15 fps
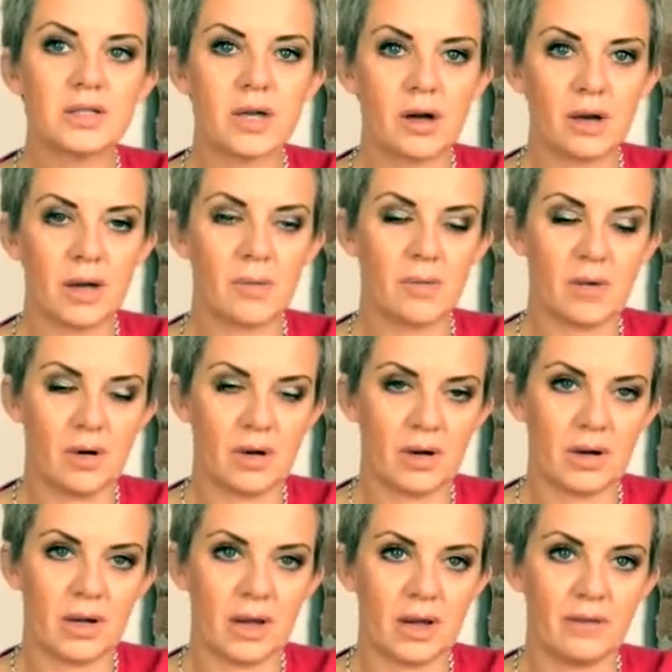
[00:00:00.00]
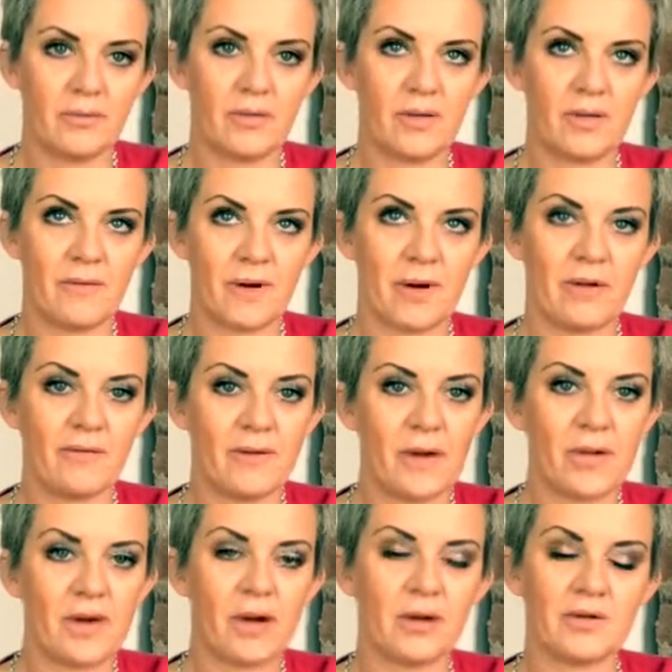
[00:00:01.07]
target market, for the very
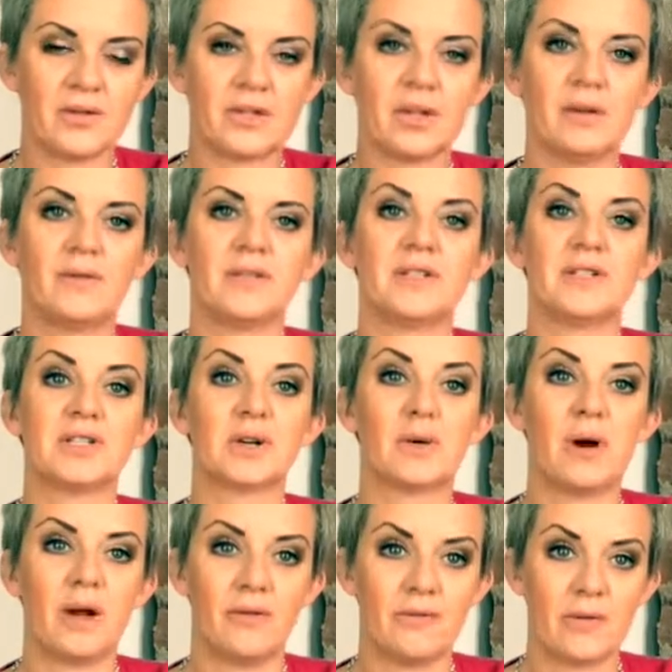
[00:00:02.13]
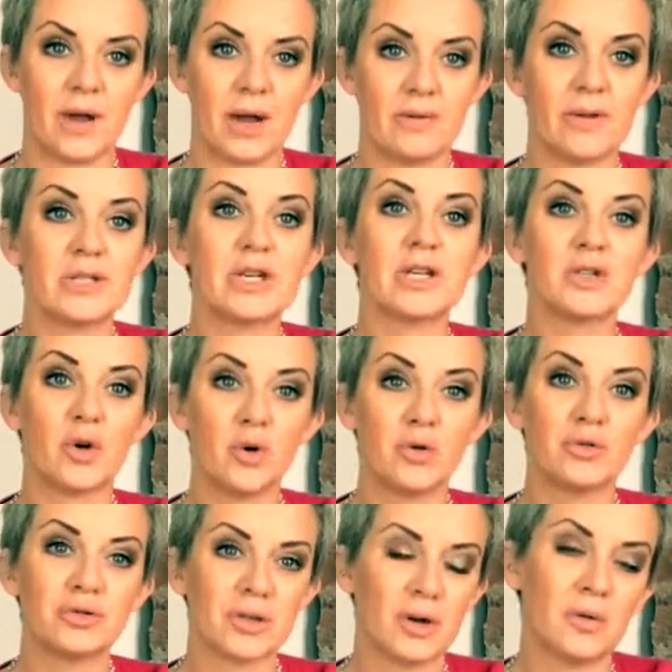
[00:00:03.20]
fact that our services are quite varied, is
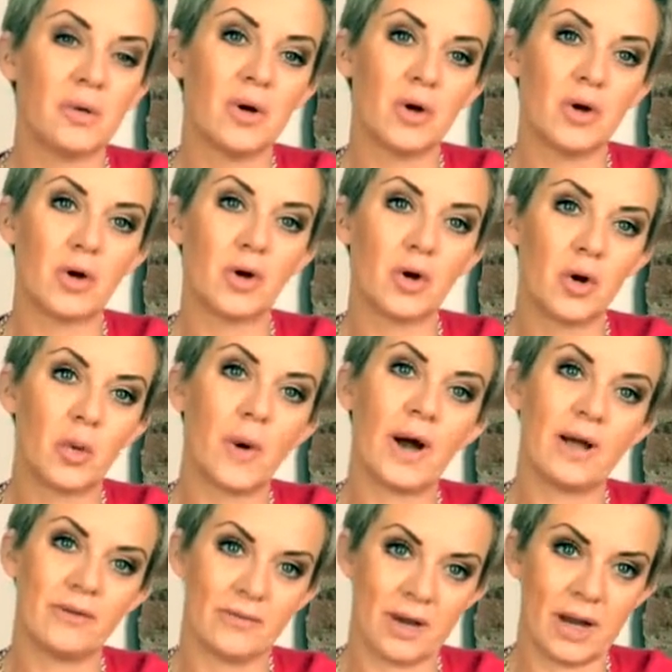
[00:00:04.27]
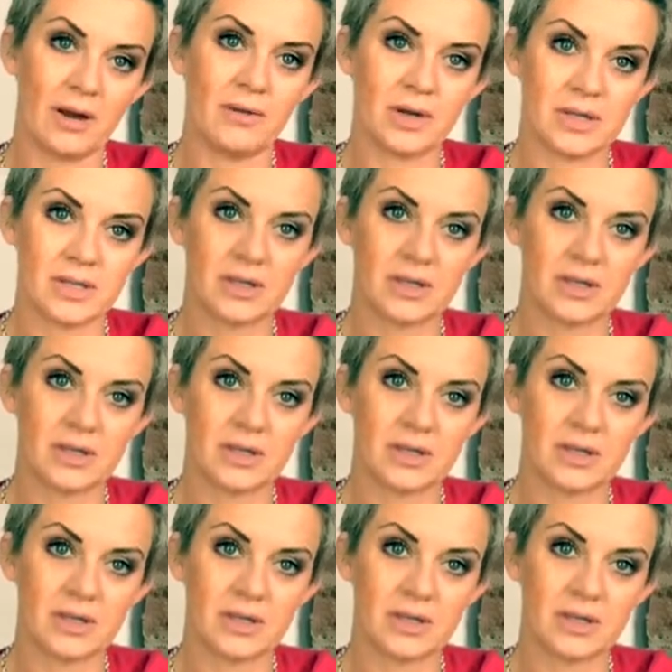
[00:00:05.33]
also quite varied.